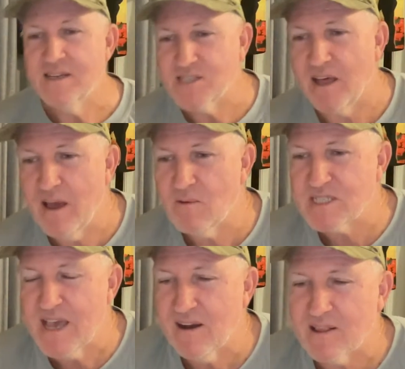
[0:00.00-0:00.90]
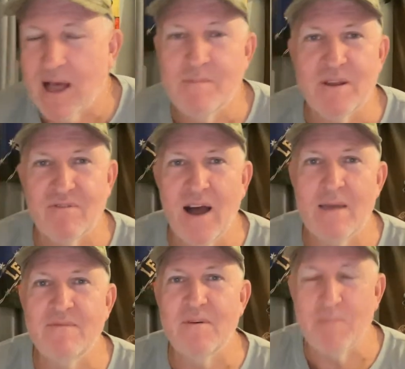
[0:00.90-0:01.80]
So that was our claim to
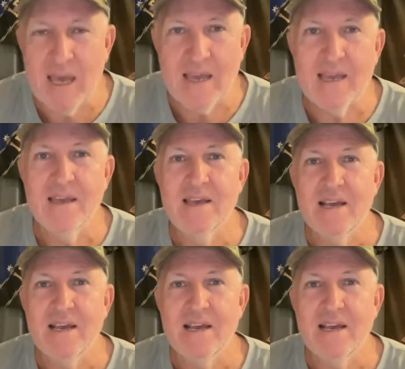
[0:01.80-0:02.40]
fame for Pink,